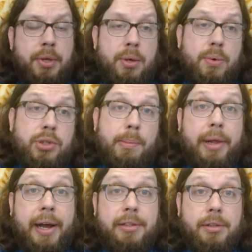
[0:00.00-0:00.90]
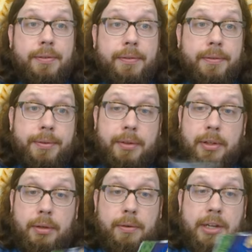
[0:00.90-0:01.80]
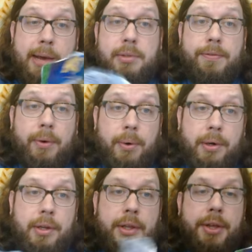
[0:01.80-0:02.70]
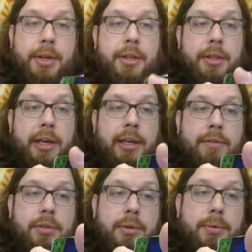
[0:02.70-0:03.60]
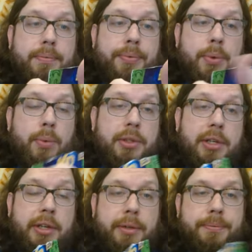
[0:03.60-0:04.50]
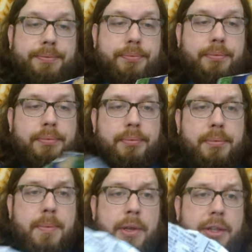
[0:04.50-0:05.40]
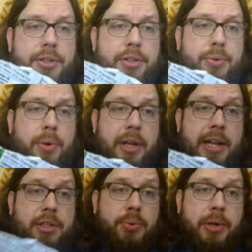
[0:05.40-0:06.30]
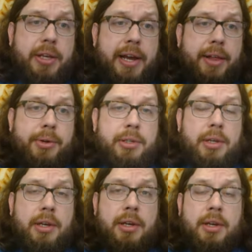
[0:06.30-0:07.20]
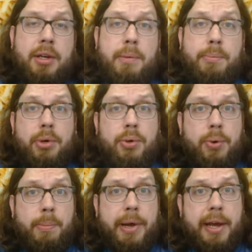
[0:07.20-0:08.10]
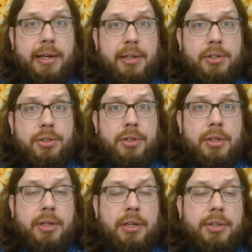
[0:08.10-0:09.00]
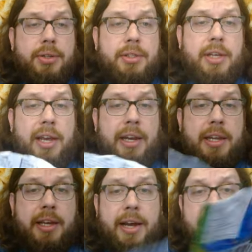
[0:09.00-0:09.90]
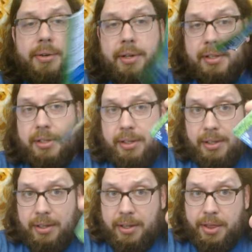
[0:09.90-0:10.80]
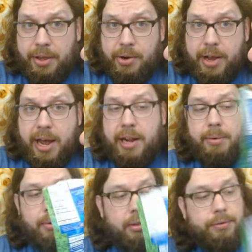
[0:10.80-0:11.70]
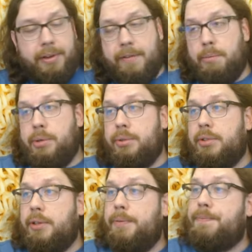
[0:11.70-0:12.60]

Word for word: which implies there's times four, that gives you what's in here. This is tw adds 20 calories per quarter package, so that's 80 calories that you're adding with this flavor boost.